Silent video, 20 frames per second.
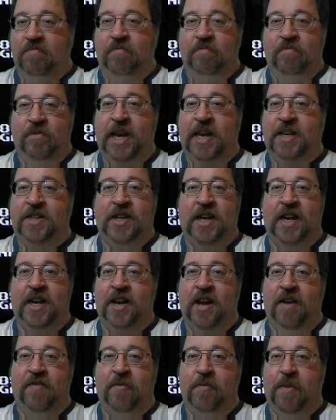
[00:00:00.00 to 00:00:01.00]
Can't say
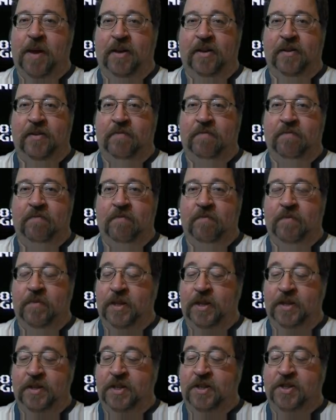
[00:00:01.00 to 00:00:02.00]
enough about
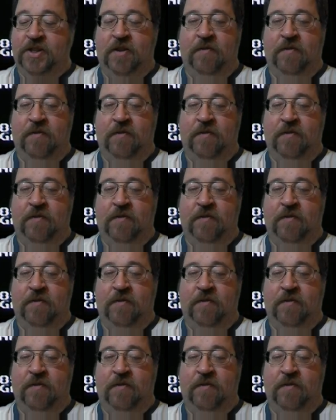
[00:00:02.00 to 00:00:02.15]
this